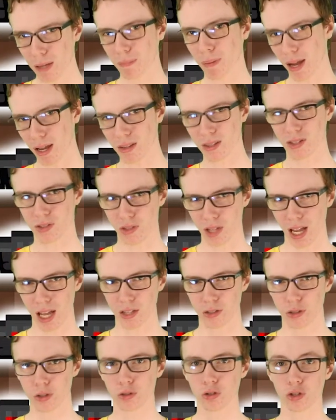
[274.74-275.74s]
by the
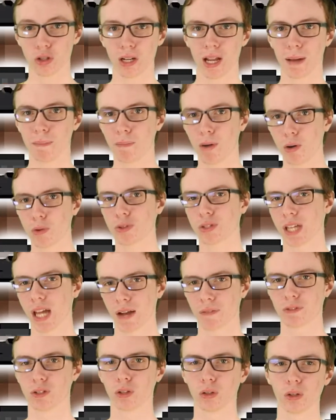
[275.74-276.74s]
stats, you should at most
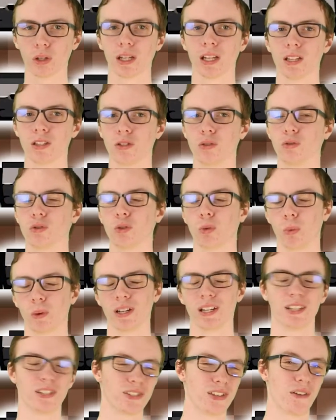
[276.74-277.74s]
have to look into
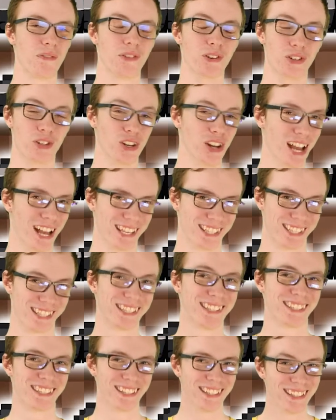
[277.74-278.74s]
27
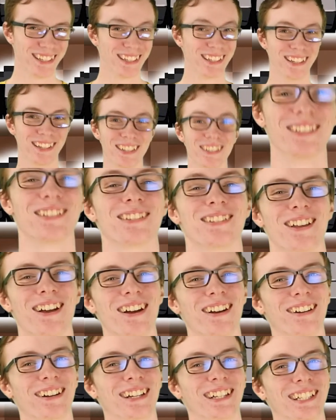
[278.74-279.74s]
chests.
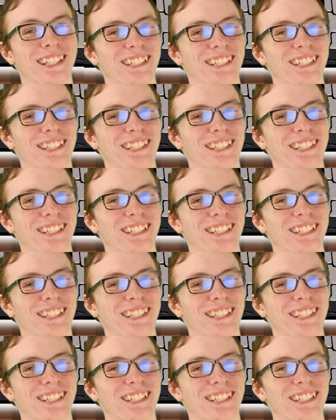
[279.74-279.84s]
Sorry.